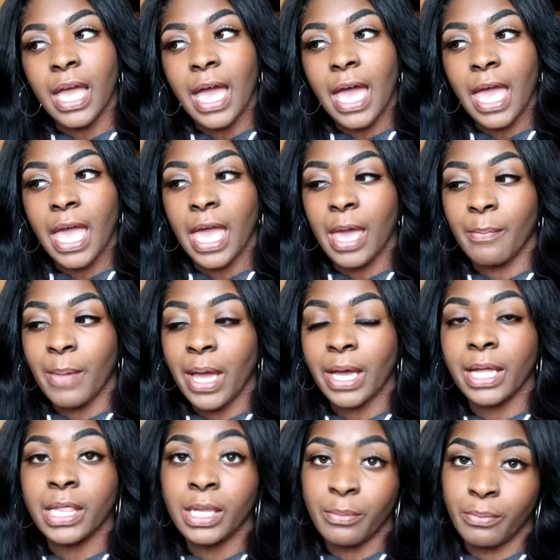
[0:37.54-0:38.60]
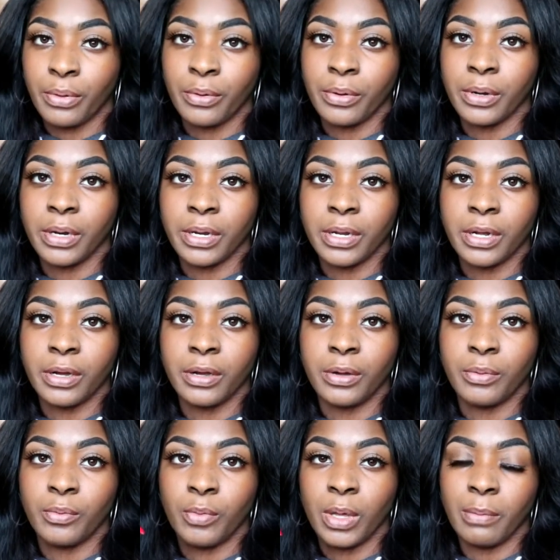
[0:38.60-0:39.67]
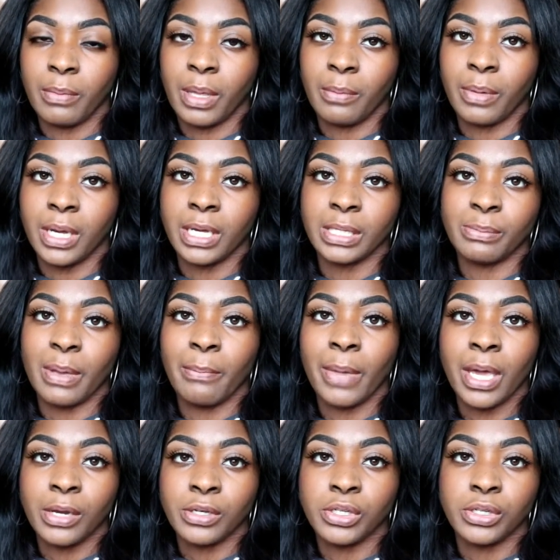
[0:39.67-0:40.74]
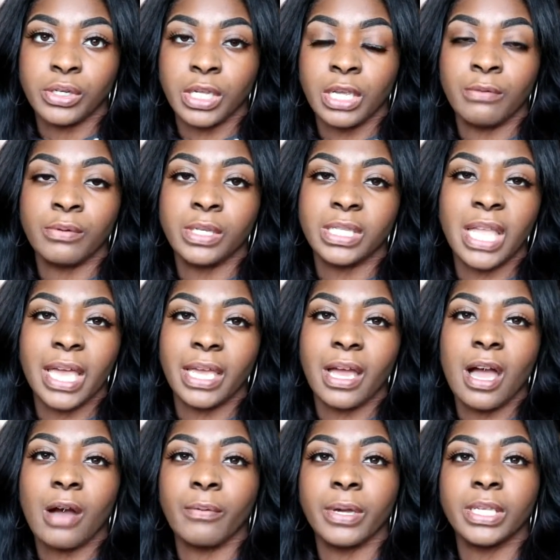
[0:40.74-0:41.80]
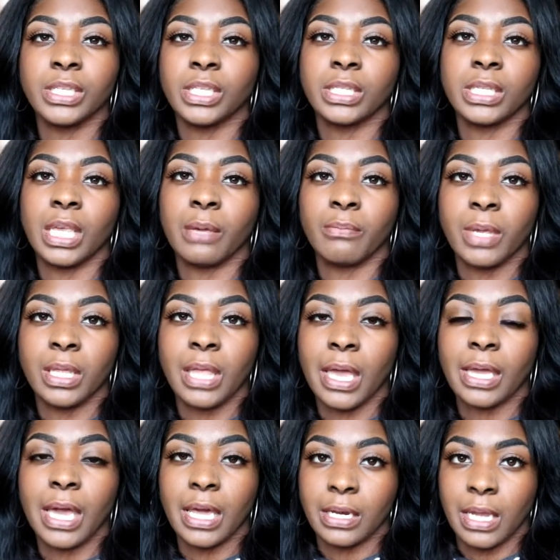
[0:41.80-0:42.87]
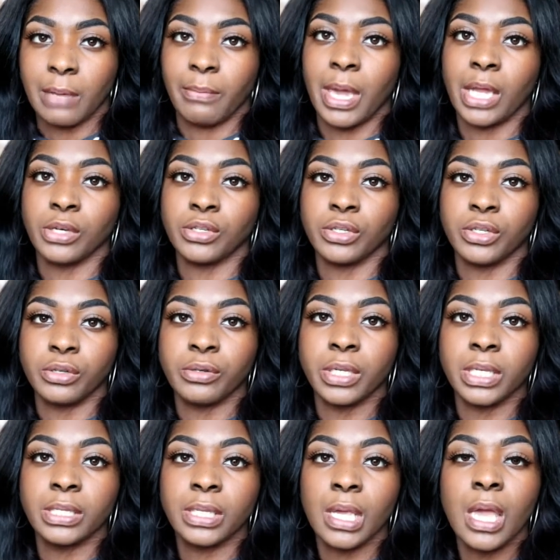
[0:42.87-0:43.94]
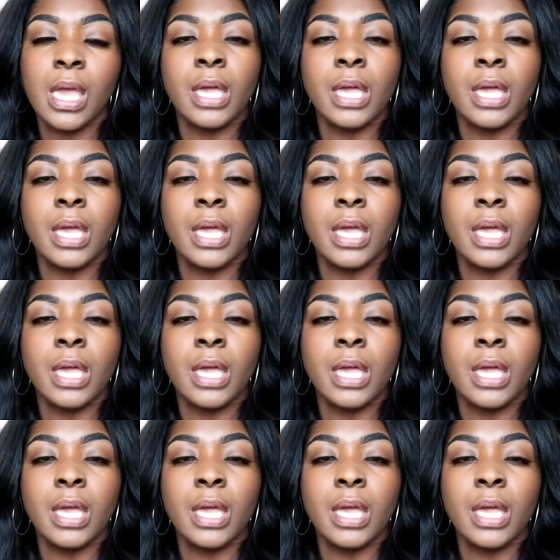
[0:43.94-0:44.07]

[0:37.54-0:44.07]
I had my clipboard with me, because my manager, he would like always just give me like kind of like manager duties,